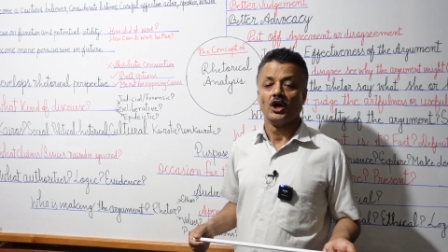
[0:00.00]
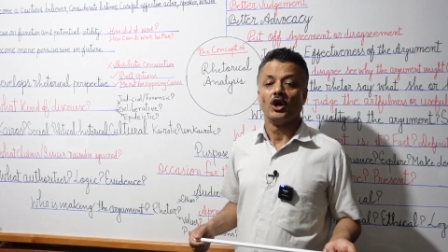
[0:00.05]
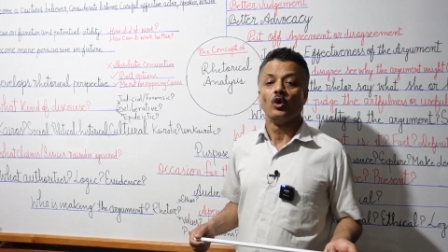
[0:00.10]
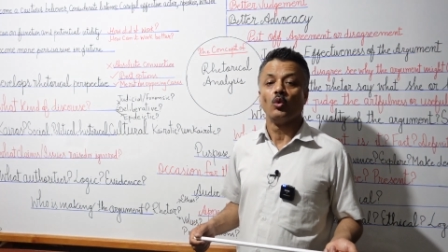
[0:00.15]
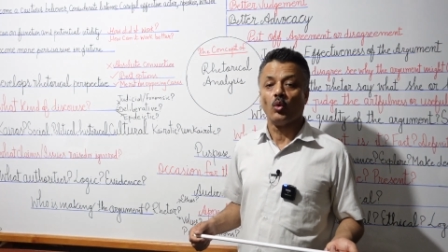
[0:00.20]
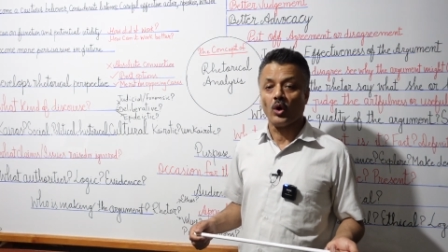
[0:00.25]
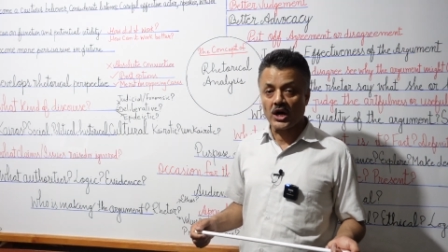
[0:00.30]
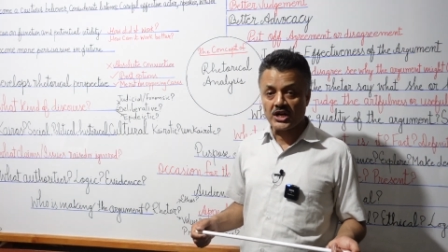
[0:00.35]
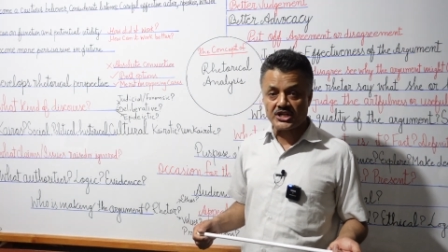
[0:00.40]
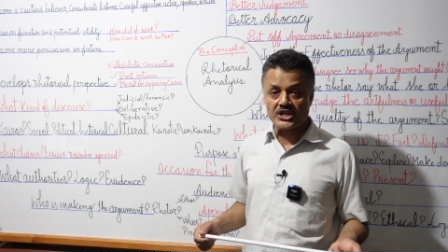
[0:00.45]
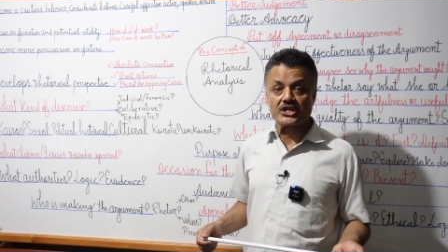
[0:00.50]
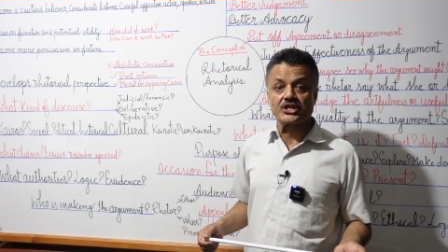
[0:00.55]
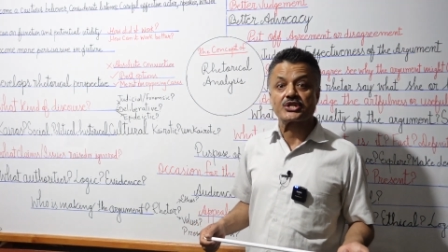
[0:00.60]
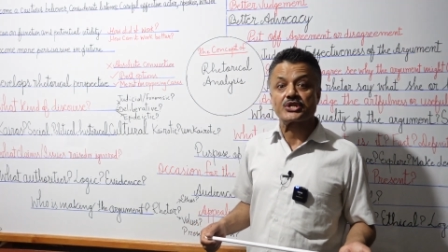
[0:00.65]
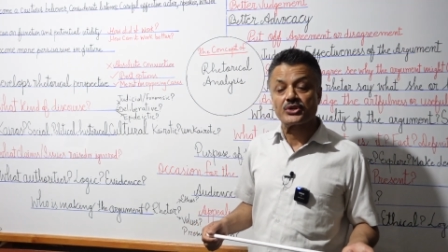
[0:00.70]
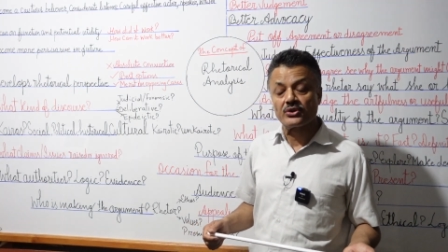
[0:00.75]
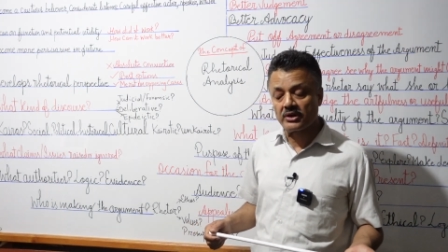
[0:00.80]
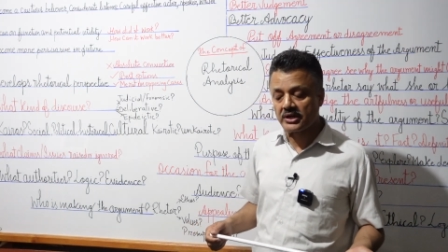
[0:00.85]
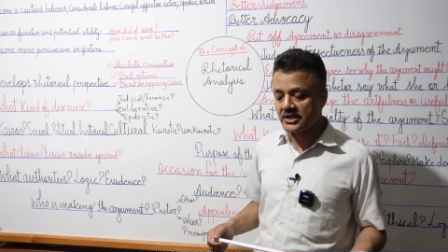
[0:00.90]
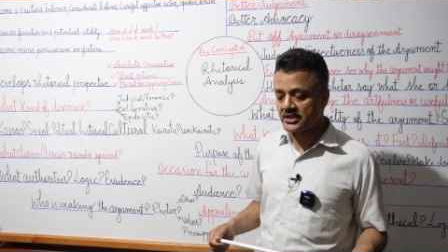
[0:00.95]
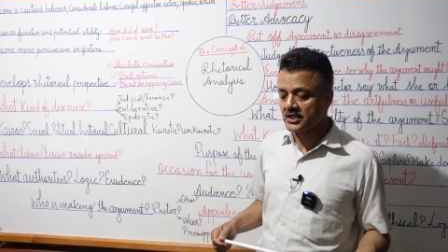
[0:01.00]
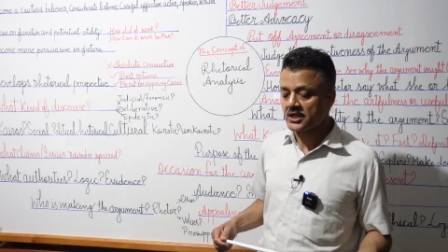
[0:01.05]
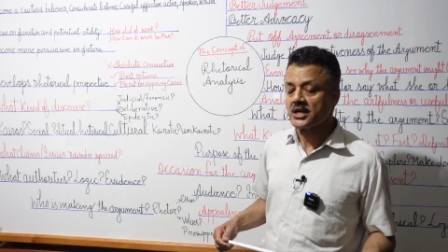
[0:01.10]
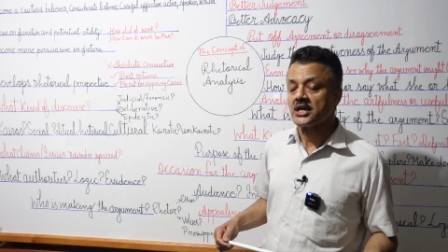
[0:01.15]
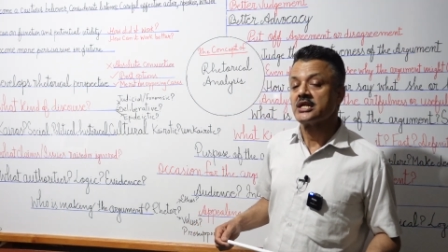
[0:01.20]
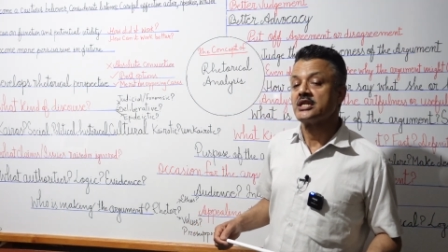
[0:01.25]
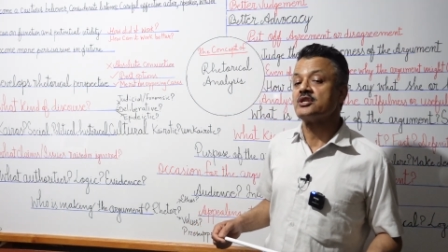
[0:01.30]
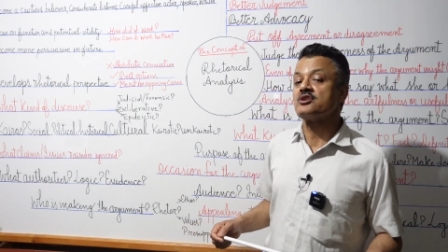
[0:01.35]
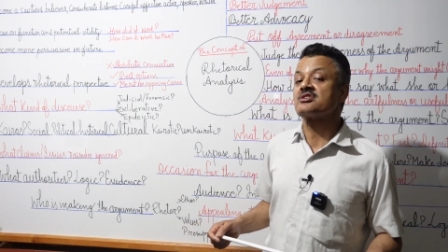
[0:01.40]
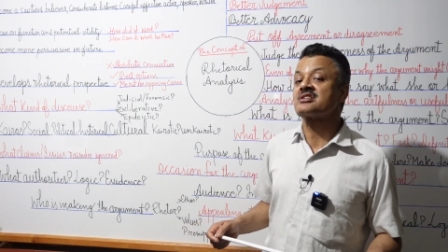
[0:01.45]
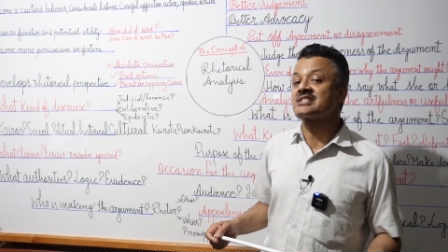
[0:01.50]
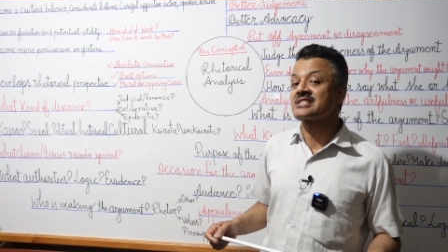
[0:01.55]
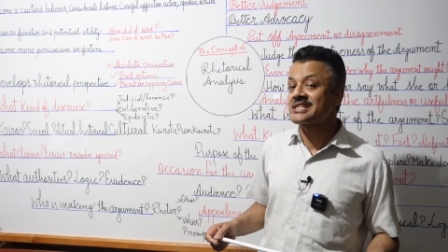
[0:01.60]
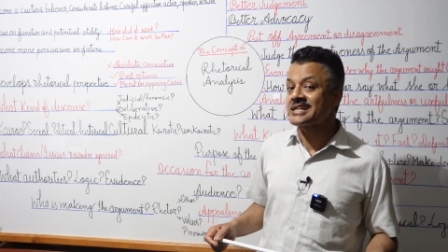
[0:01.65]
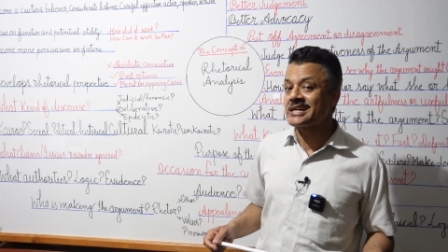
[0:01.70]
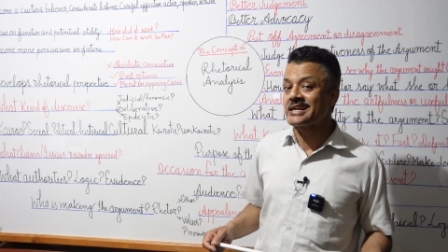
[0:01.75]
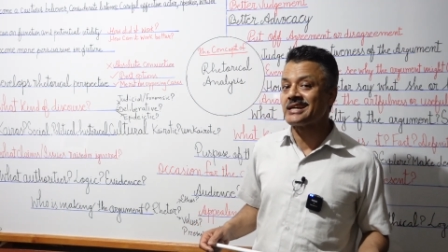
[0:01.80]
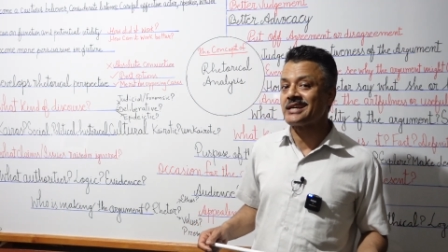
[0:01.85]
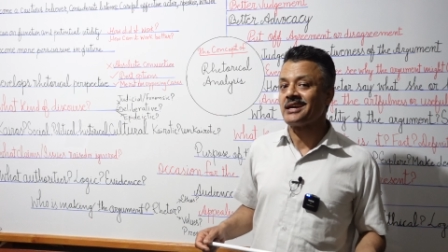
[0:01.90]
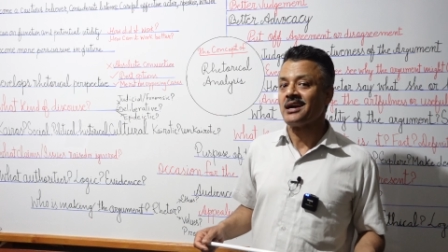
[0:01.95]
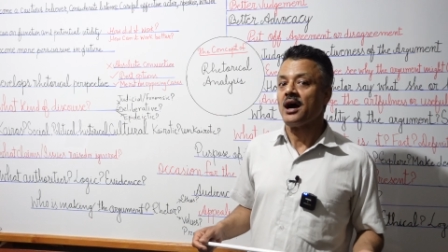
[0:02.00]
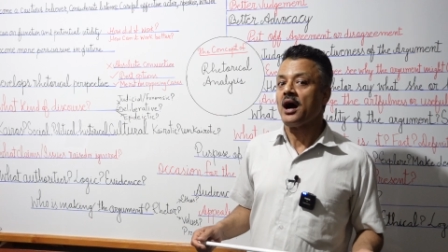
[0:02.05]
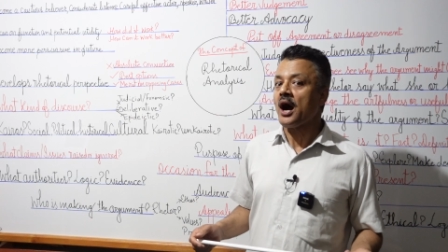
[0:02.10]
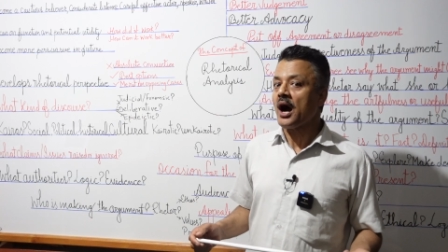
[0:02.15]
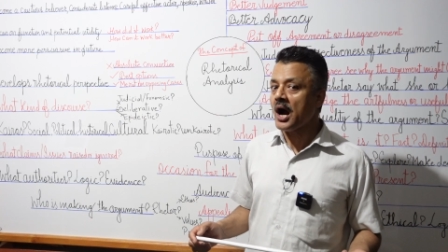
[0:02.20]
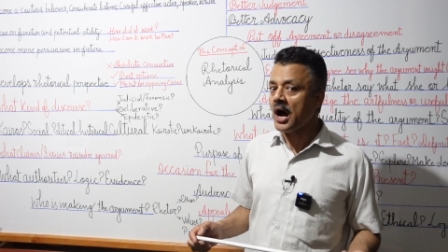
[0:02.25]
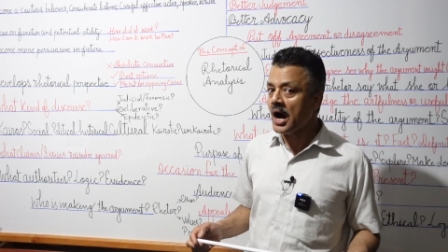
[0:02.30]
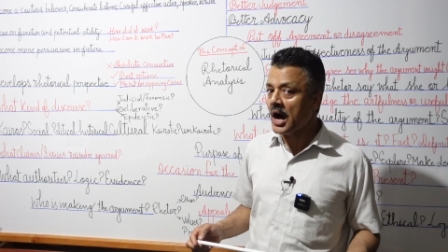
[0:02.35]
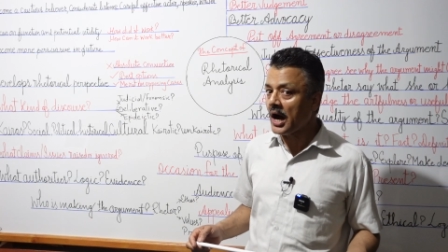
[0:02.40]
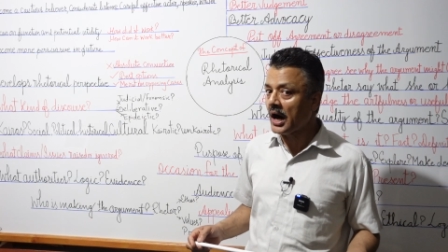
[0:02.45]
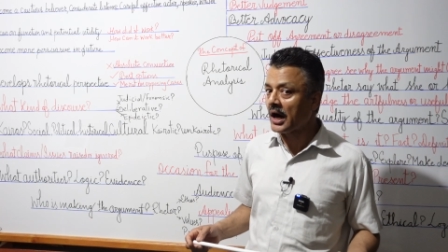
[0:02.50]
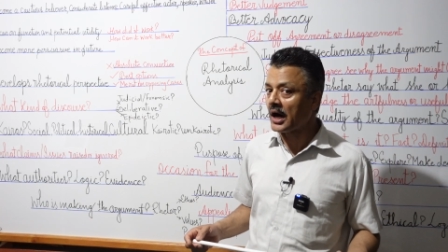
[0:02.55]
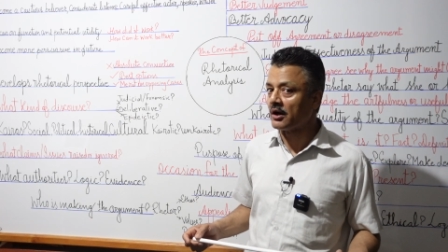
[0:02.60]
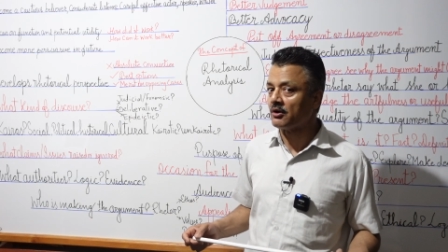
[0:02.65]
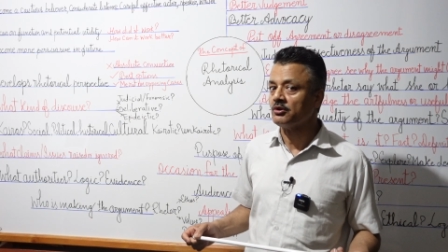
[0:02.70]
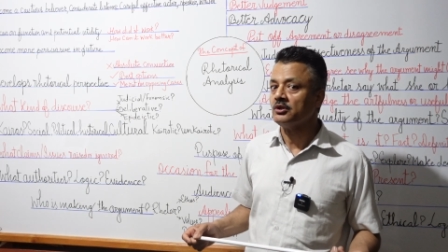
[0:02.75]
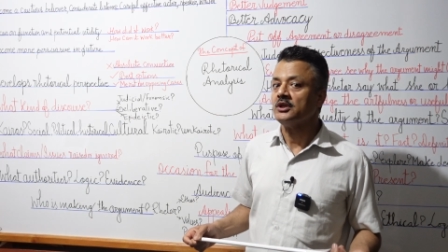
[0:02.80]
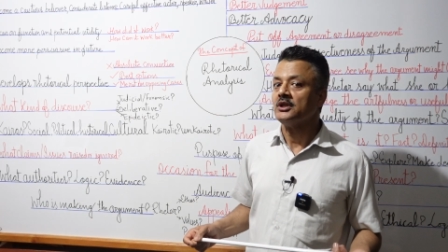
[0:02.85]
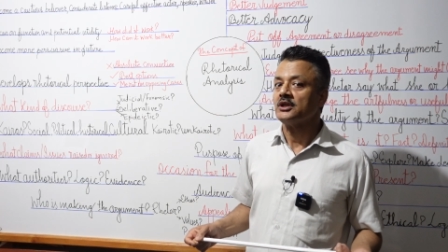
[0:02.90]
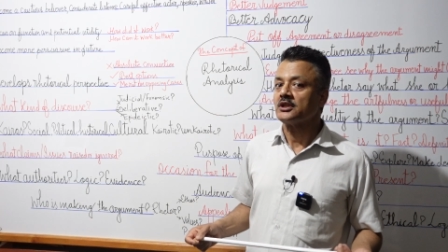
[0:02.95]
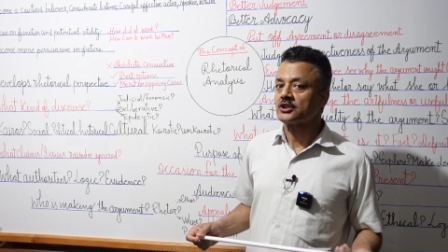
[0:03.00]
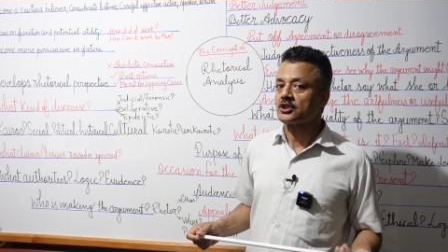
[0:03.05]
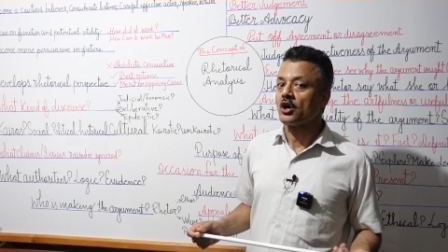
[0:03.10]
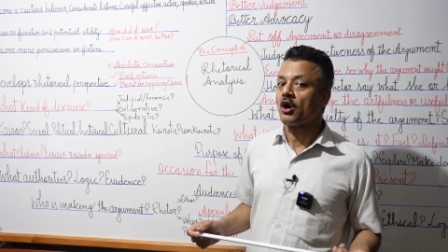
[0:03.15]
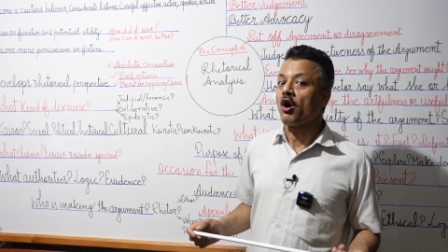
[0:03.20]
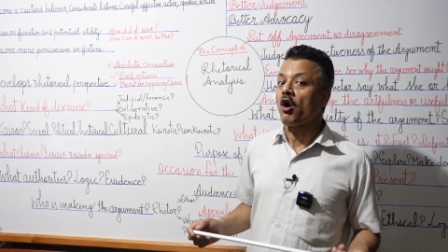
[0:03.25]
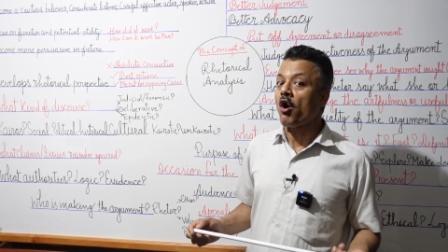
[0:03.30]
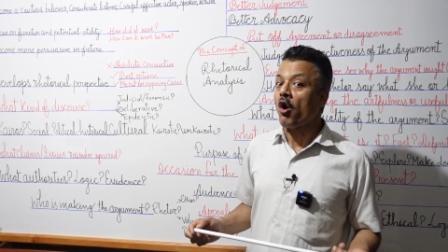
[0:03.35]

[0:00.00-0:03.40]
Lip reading: What you do is you see how the